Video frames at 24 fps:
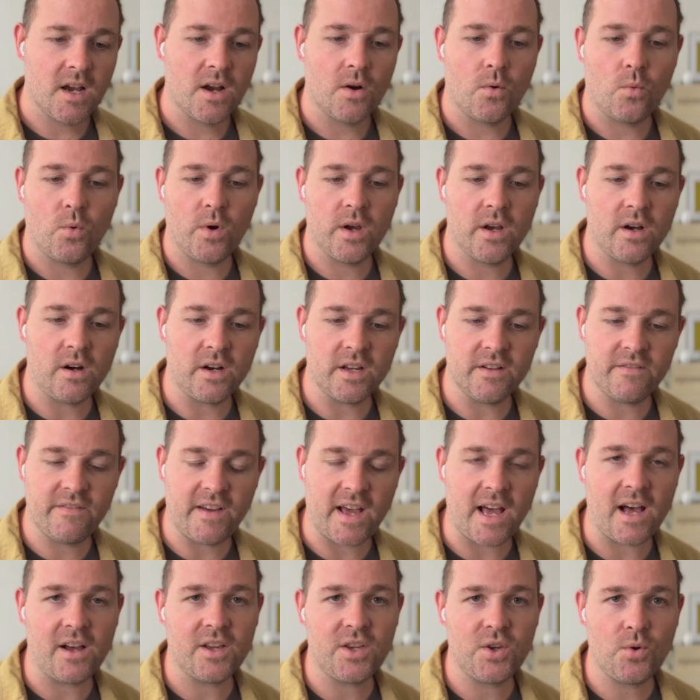will
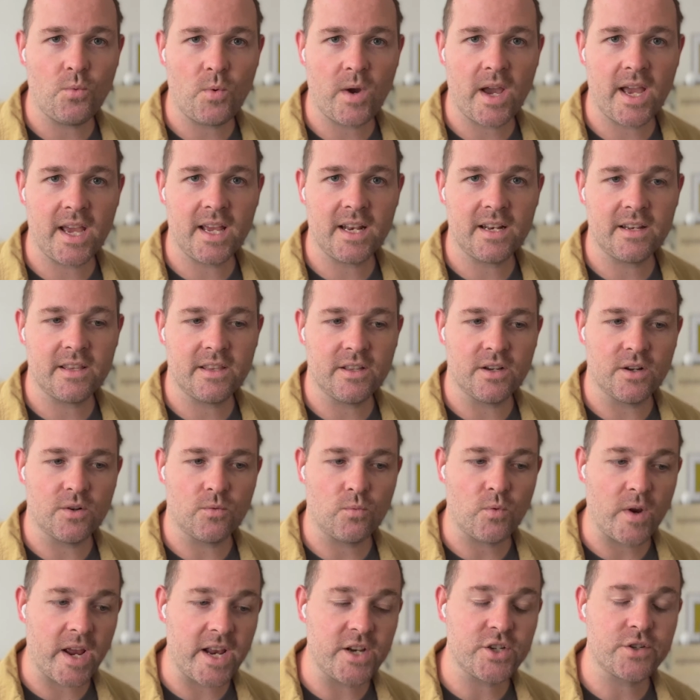evaluate the
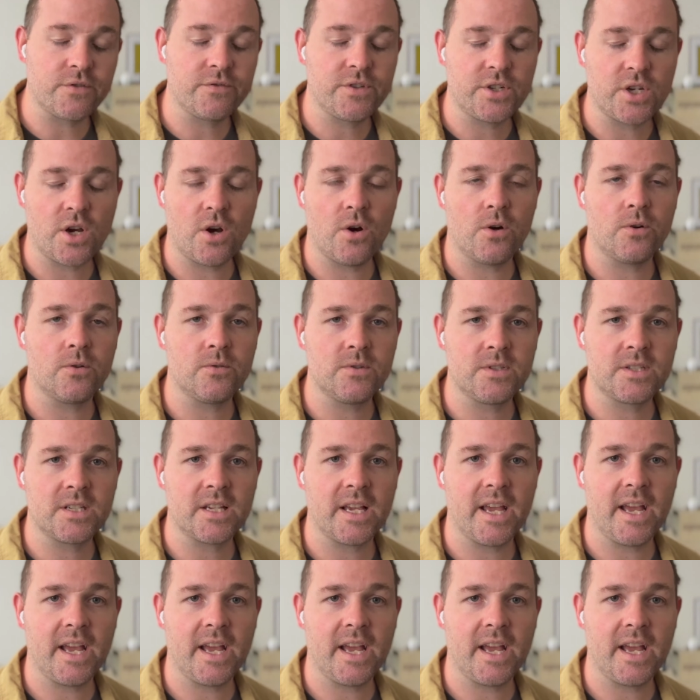range of tones